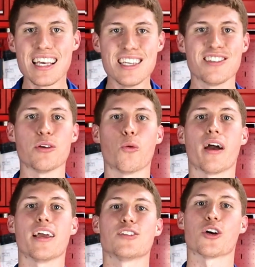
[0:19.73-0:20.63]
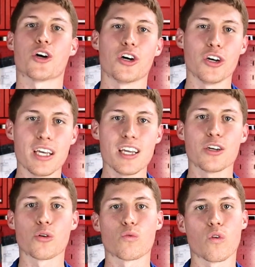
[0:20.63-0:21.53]
easy way to clean
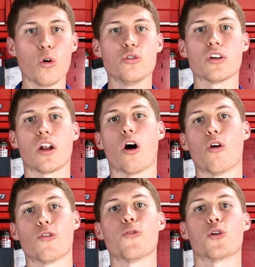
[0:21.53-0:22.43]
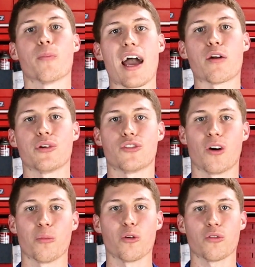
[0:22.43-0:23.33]
corrosion off of your battery
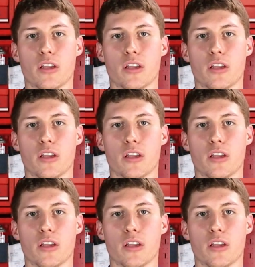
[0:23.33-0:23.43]
terminals.